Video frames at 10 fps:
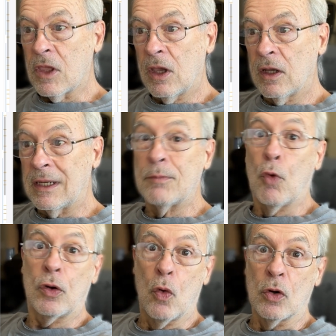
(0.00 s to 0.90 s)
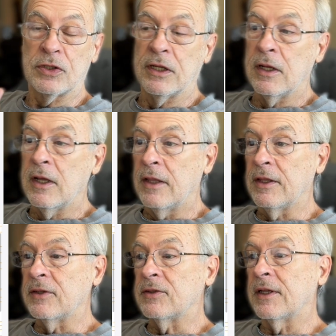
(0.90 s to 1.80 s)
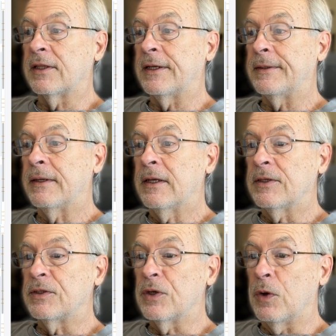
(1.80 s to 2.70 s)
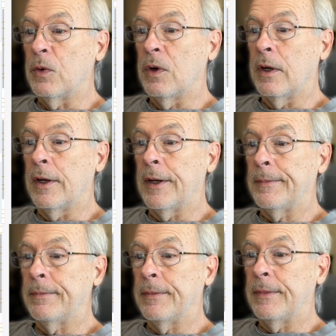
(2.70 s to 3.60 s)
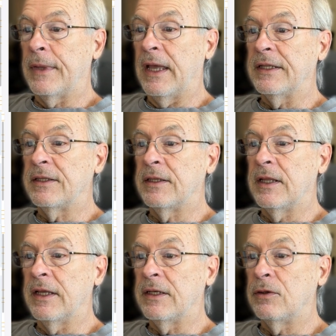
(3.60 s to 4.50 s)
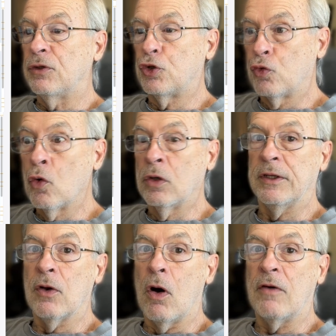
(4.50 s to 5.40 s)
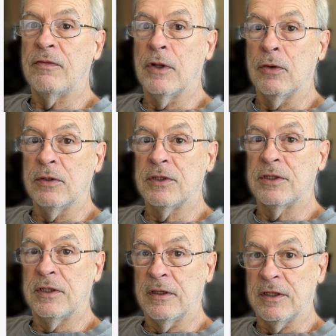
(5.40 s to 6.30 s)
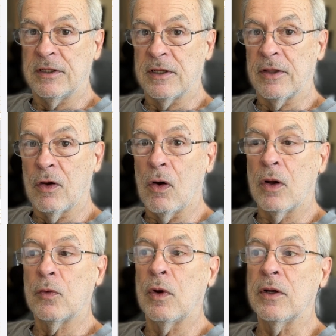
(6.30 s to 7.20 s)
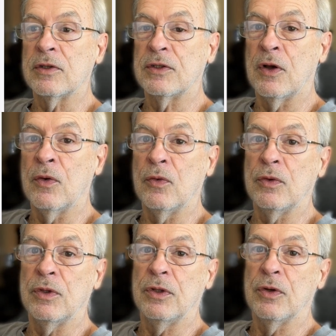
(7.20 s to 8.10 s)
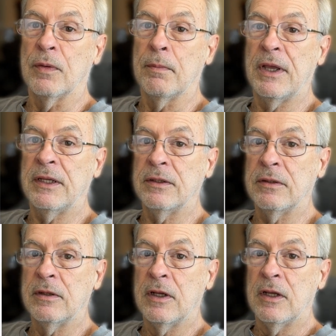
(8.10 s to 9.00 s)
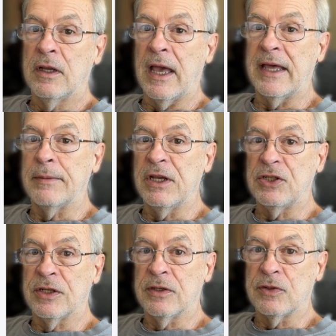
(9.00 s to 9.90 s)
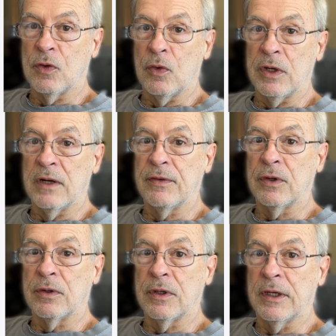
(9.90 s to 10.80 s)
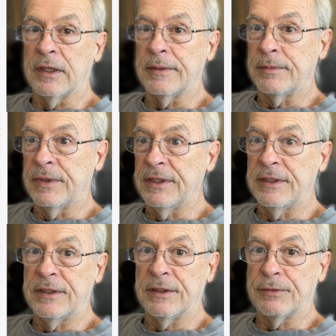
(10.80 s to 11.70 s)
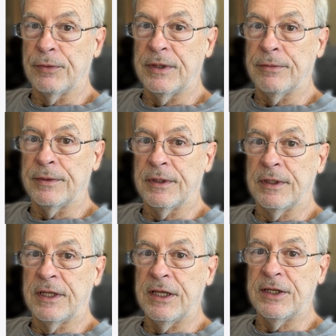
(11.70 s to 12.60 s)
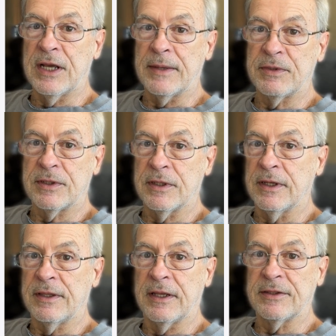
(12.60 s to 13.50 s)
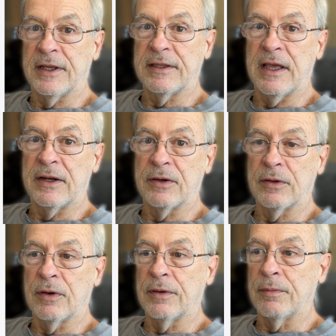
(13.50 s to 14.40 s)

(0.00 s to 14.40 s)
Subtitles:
like more cores, things like that. So and it truly offloads to this other hardware. So your main animations or whatever, you just key taps, things like that, are